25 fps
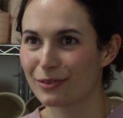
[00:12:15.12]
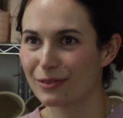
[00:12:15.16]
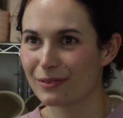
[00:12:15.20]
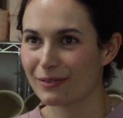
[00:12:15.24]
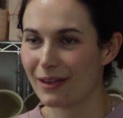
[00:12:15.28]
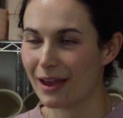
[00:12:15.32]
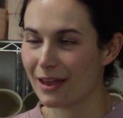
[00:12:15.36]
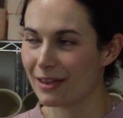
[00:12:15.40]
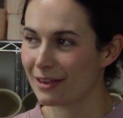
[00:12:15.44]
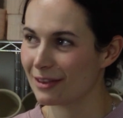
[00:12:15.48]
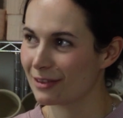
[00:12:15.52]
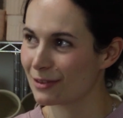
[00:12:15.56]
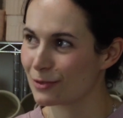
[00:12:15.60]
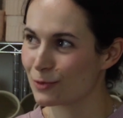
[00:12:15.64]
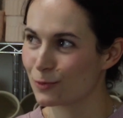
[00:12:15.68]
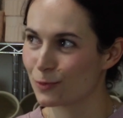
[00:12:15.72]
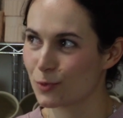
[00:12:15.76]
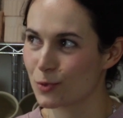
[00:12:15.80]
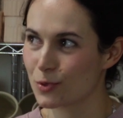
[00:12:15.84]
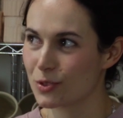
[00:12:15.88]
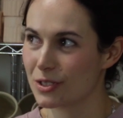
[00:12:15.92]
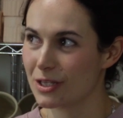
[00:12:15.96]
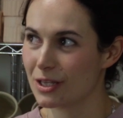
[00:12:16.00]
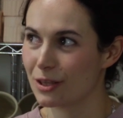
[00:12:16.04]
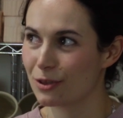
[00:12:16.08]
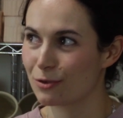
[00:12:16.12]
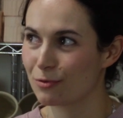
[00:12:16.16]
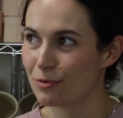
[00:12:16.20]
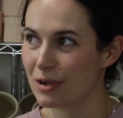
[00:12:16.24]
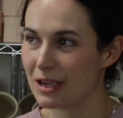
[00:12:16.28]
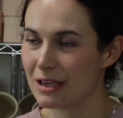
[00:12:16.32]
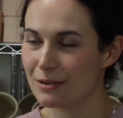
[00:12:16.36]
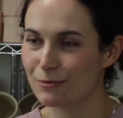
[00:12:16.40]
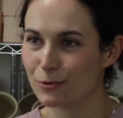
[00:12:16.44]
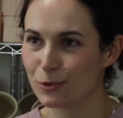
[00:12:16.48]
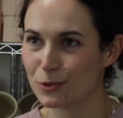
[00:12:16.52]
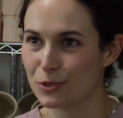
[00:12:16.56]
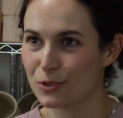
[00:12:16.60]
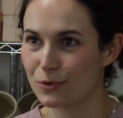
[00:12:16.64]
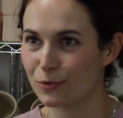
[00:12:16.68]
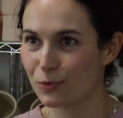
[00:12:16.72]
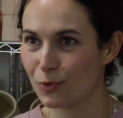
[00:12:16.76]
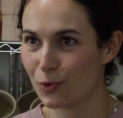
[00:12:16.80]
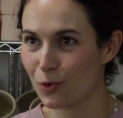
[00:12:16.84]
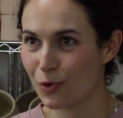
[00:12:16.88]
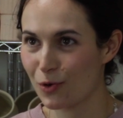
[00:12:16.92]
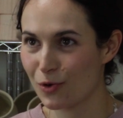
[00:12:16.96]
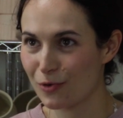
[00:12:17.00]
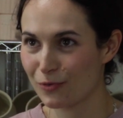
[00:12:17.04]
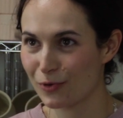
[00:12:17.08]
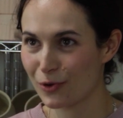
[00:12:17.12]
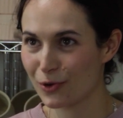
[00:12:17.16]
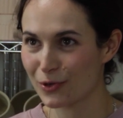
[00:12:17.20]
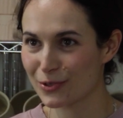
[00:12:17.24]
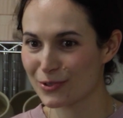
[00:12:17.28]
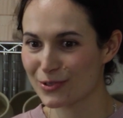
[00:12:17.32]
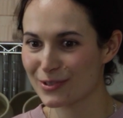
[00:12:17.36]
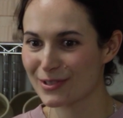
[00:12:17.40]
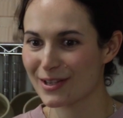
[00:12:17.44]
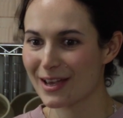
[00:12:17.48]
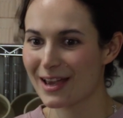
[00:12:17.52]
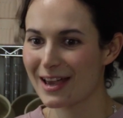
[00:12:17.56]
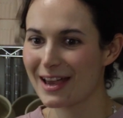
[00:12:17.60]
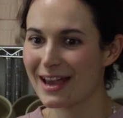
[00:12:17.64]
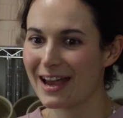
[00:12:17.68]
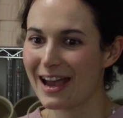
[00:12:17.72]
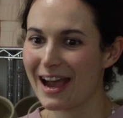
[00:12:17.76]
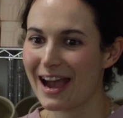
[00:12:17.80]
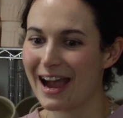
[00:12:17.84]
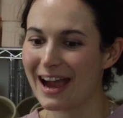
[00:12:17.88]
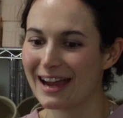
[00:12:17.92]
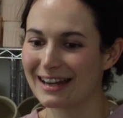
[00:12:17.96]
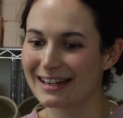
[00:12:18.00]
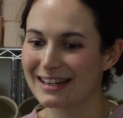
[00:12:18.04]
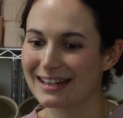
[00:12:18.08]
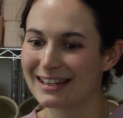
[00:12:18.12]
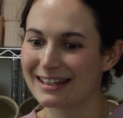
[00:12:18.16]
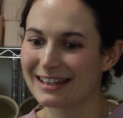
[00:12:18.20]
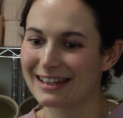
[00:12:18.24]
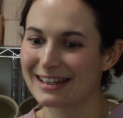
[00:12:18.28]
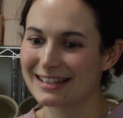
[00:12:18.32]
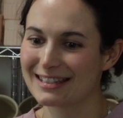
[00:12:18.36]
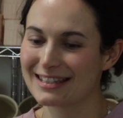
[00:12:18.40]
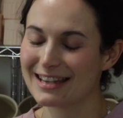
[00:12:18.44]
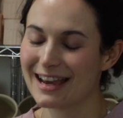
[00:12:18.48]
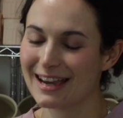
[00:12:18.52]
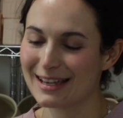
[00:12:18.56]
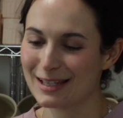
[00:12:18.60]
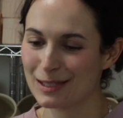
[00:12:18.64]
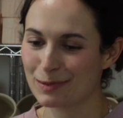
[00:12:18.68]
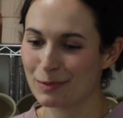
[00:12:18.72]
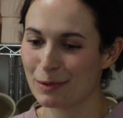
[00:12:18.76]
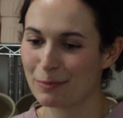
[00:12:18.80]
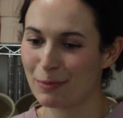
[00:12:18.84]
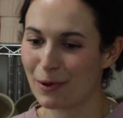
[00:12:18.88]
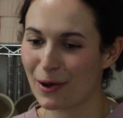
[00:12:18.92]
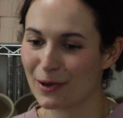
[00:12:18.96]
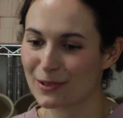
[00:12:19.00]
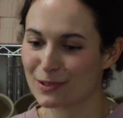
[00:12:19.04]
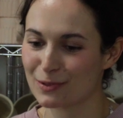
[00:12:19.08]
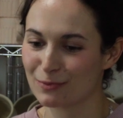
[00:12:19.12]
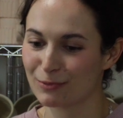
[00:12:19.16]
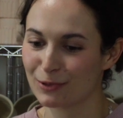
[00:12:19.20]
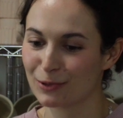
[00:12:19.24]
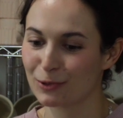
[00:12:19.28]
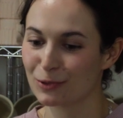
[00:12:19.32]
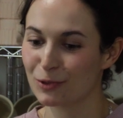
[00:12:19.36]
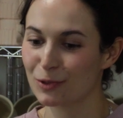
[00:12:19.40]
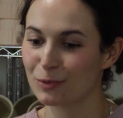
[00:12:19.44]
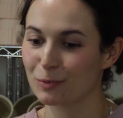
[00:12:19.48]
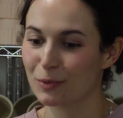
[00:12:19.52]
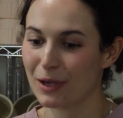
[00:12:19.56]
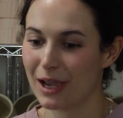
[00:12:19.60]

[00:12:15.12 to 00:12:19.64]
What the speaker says: I think there's 43, 44 of us, and it's nice to be part of a group.